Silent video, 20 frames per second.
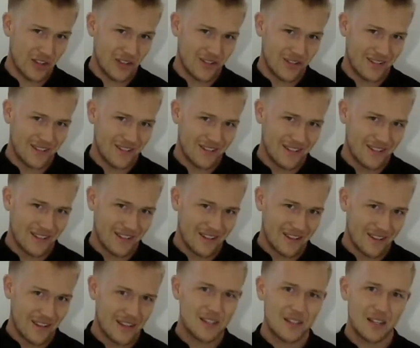And
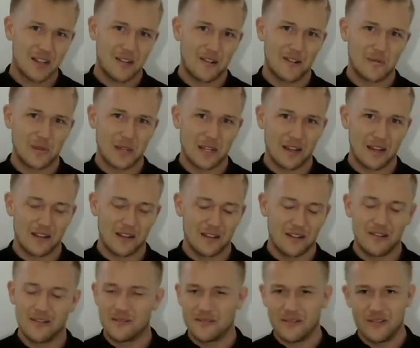you see what I'm saying?
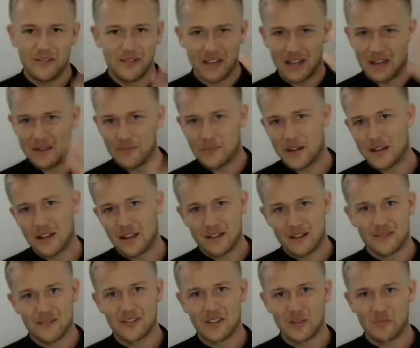You get it by now.
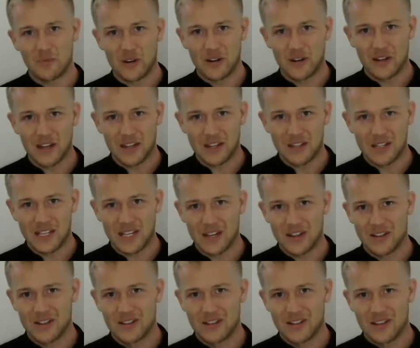You're smart. I can
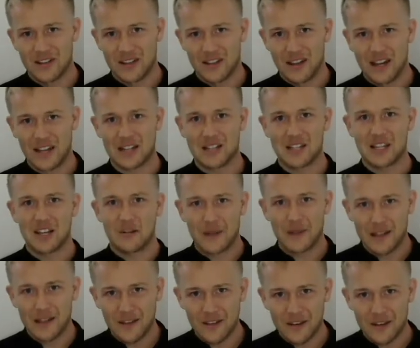tell. I can tell
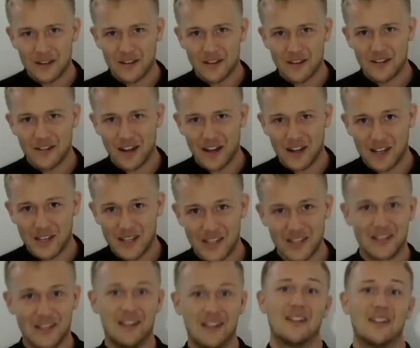by the look in your
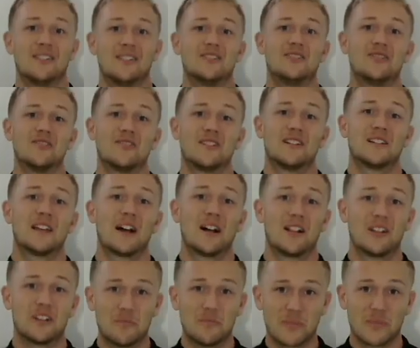eyes that you're an
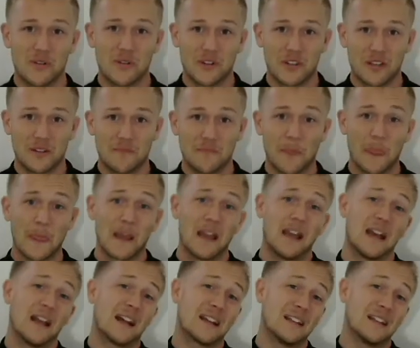intelligent person.
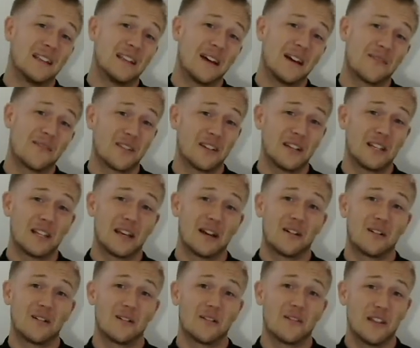And I can definitely
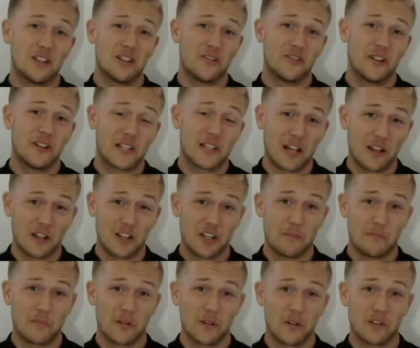tell that you're an
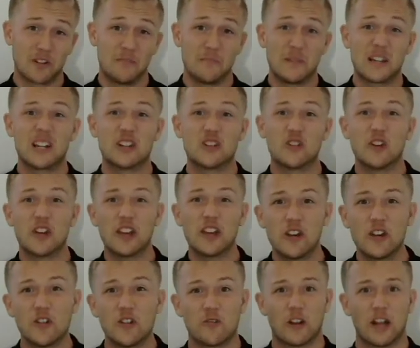intelligent person because you're
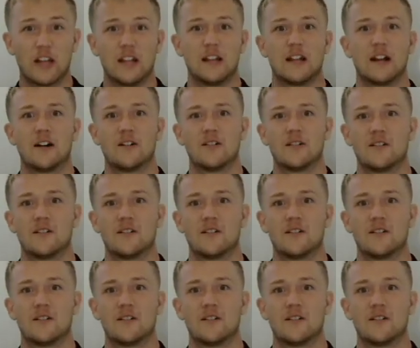here right now.